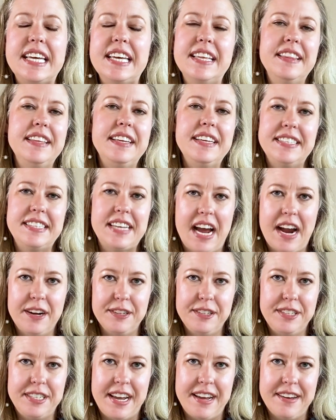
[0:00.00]
in the entire
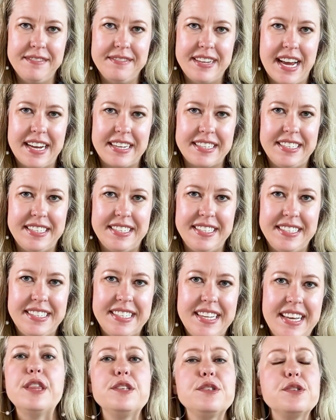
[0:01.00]
state of Texas.
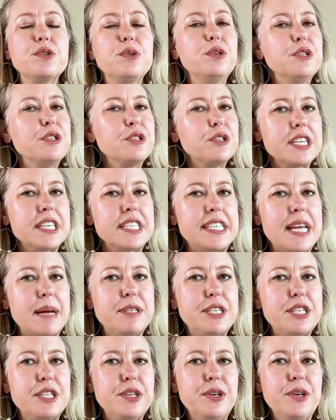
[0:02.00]
The schools are
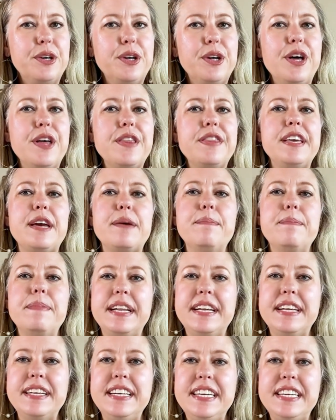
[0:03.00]
exceptional, the
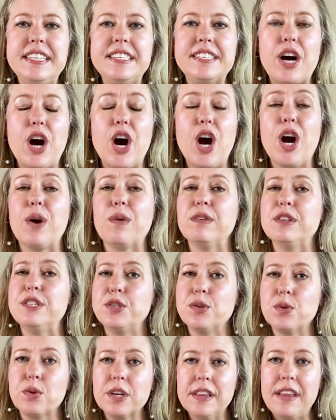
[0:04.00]
amenities are
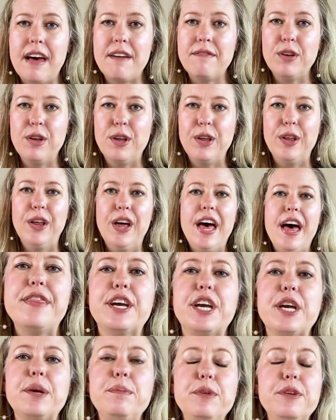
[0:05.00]
resort level, the
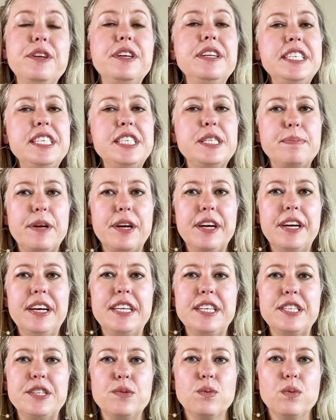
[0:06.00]
community spirit is